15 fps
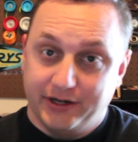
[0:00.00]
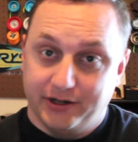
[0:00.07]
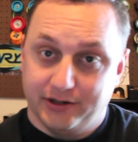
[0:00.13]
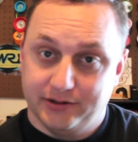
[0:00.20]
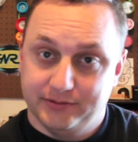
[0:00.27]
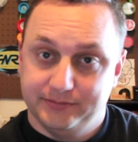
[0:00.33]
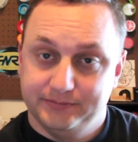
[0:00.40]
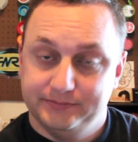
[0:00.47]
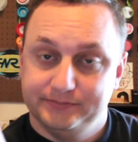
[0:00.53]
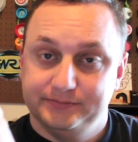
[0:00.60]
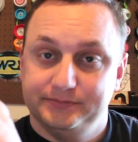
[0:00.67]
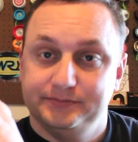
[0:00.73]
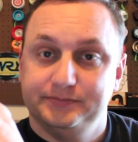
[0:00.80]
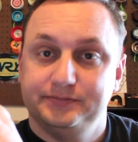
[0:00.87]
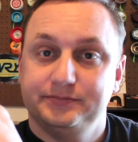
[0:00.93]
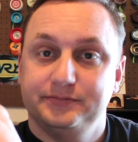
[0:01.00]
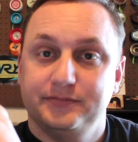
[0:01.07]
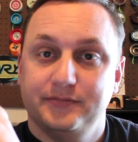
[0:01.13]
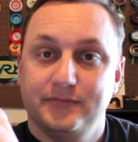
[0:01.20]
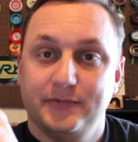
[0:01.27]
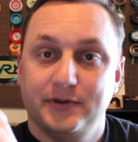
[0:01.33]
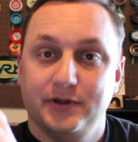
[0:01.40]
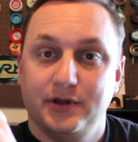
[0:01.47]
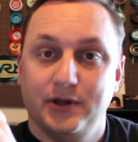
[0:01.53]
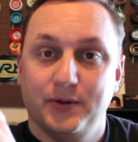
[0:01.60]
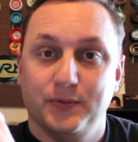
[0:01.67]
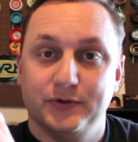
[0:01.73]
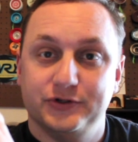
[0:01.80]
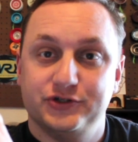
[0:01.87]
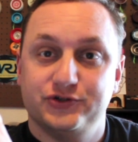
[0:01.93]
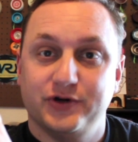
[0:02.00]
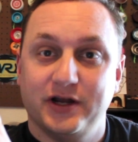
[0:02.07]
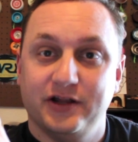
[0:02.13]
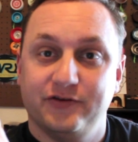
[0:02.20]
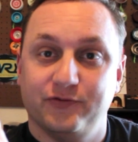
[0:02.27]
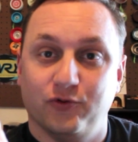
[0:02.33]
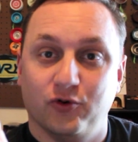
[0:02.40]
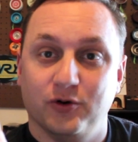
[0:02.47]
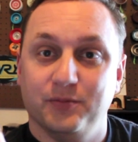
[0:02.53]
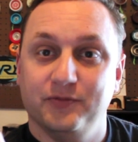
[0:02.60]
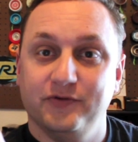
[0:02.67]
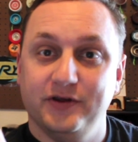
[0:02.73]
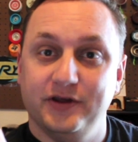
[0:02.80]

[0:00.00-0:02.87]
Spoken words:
here, which transforms